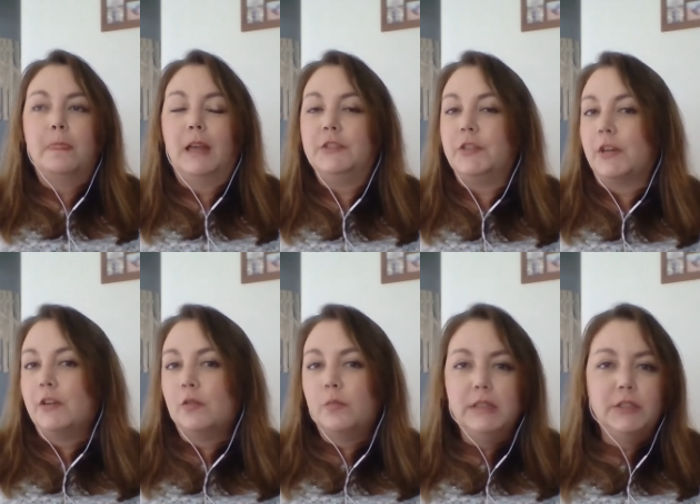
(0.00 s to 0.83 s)
I
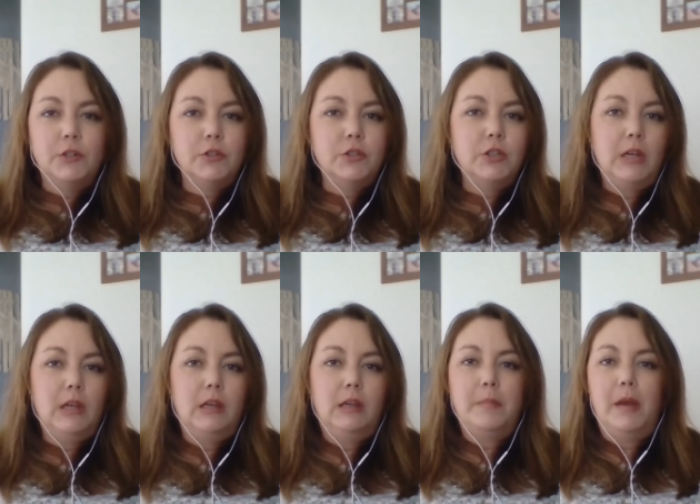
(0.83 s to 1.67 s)
started
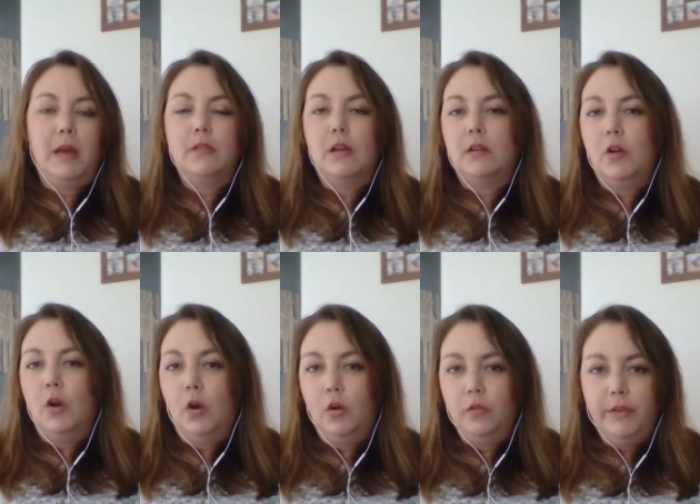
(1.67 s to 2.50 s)
researching about long
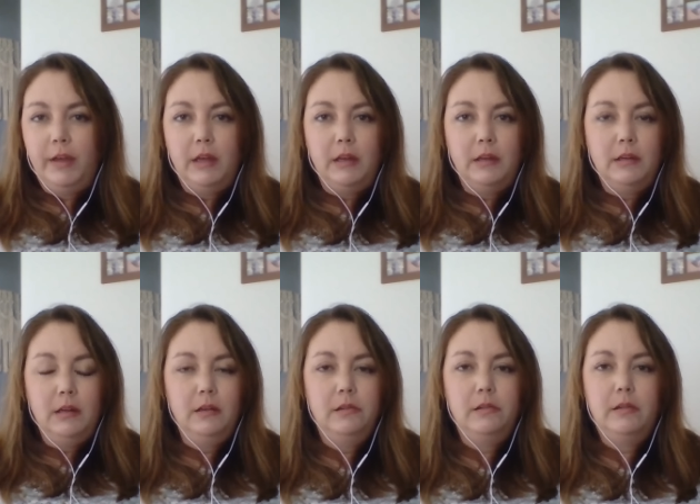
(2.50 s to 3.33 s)
COVID,
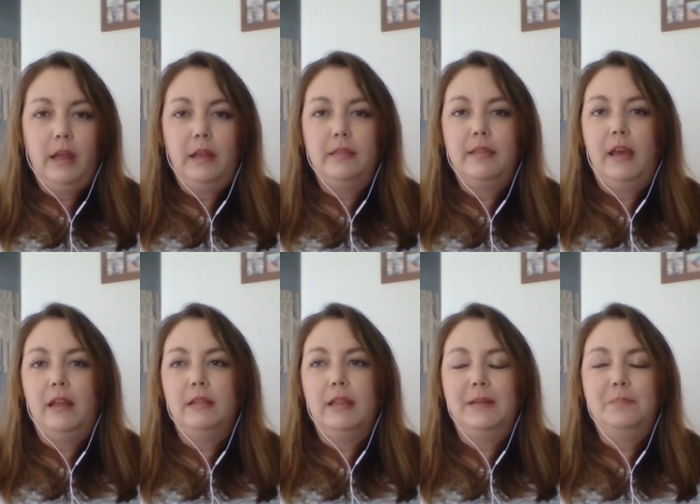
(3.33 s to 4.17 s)
and
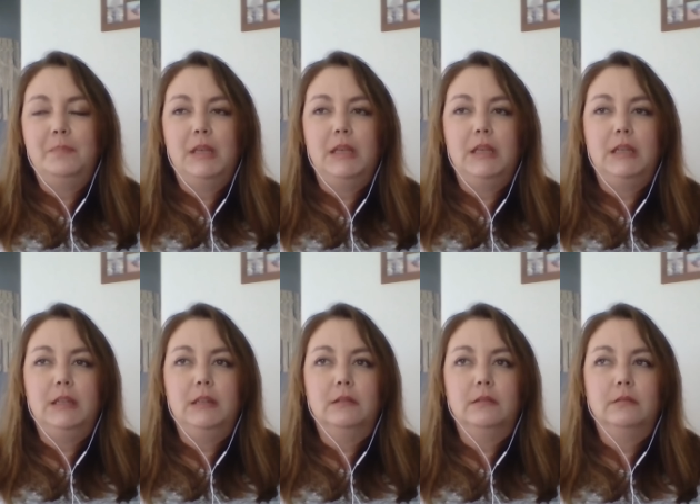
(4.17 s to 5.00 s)
that led
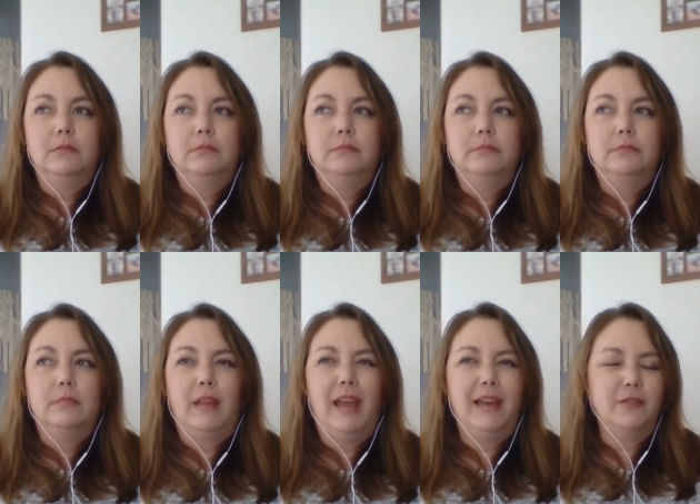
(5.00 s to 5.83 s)
me,
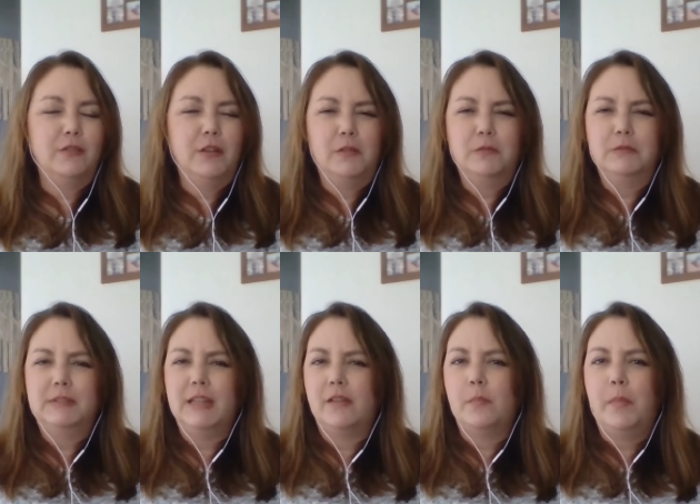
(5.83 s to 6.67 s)

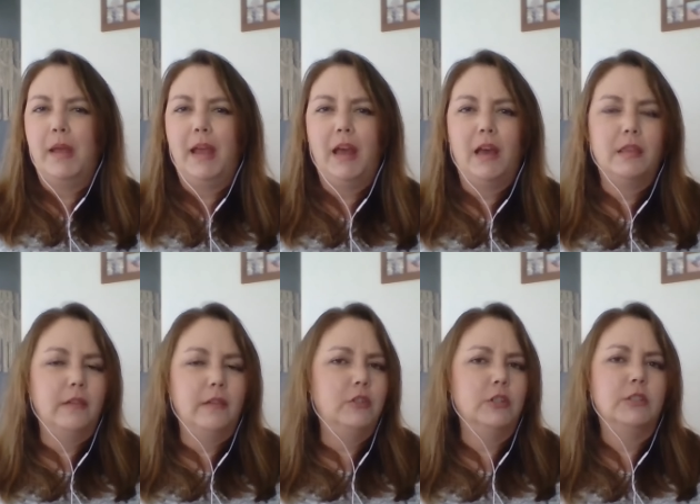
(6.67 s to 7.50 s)
down a path
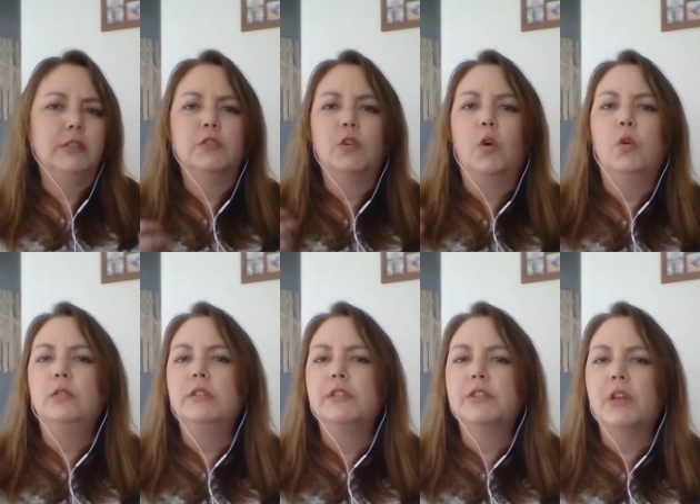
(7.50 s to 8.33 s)
of just this
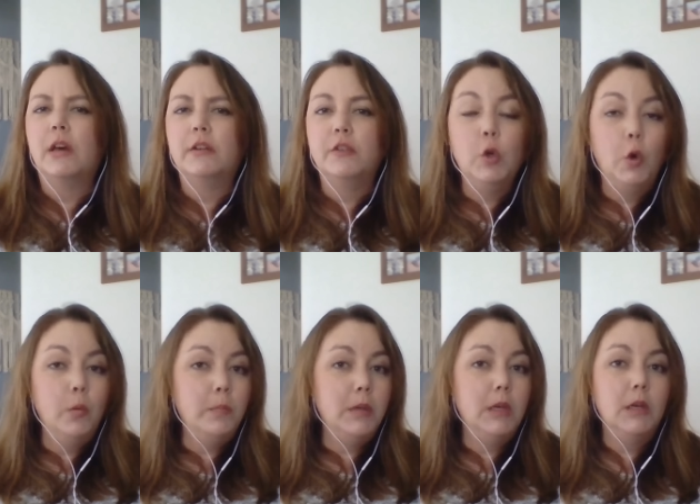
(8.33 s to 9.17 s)
whole
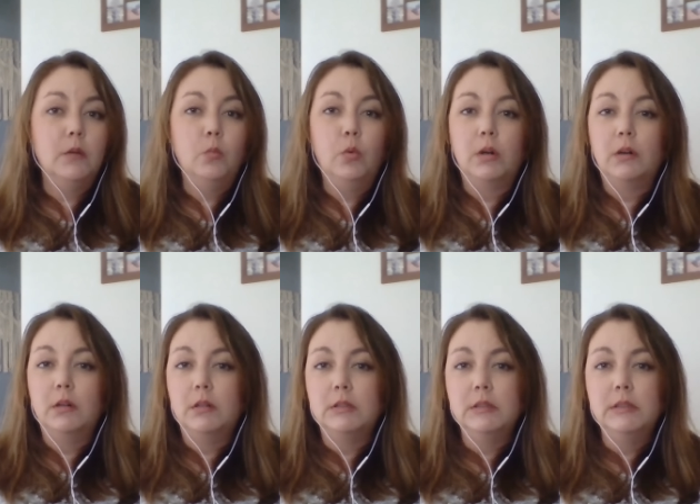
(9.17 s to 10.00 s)
dysautonomia
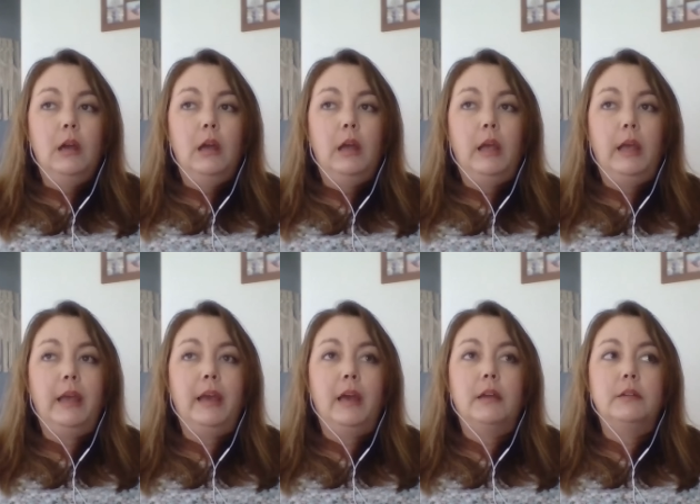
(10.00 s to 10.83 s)
world,
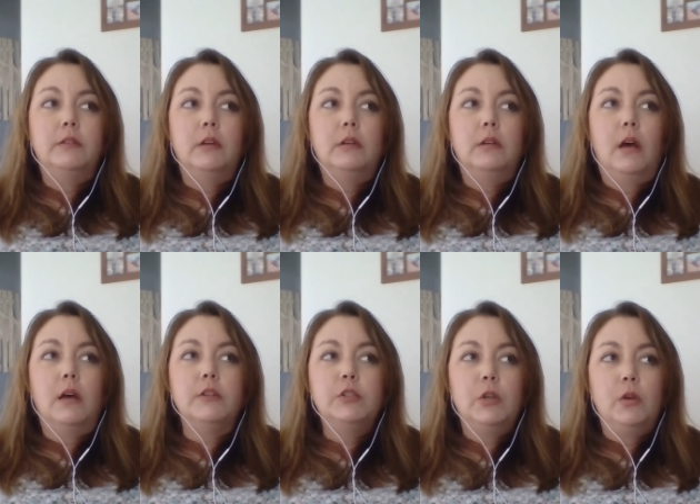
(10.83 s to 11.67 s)
and
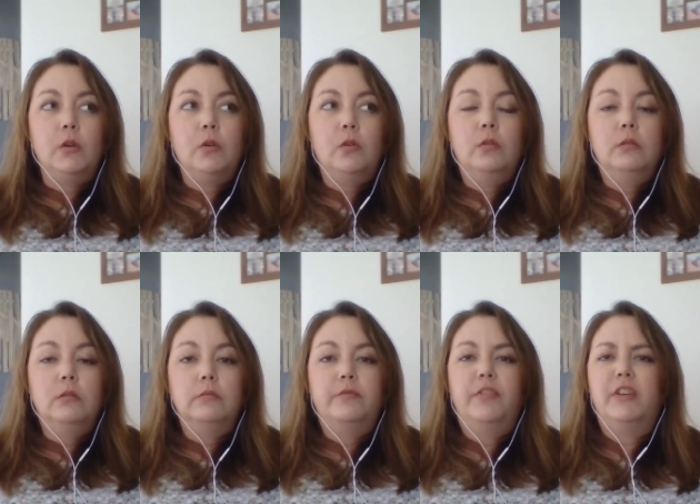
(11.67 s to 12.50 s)

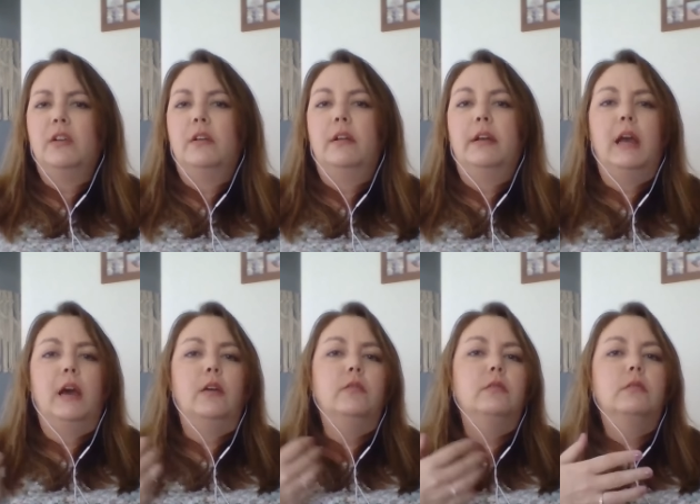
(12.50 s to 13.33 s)
also figuring
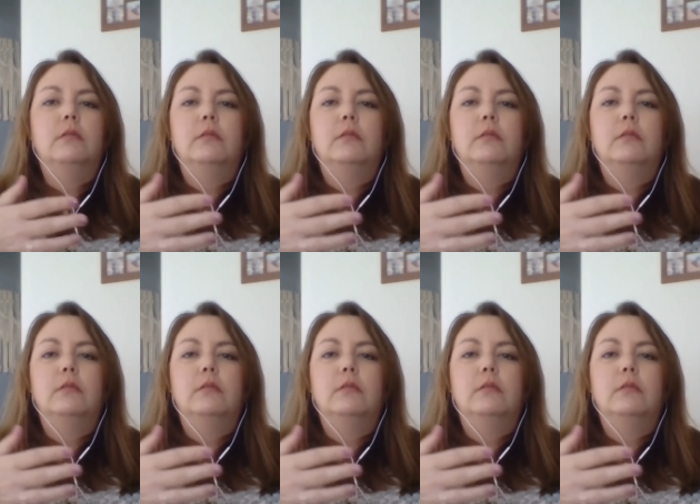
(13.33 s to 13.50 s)
out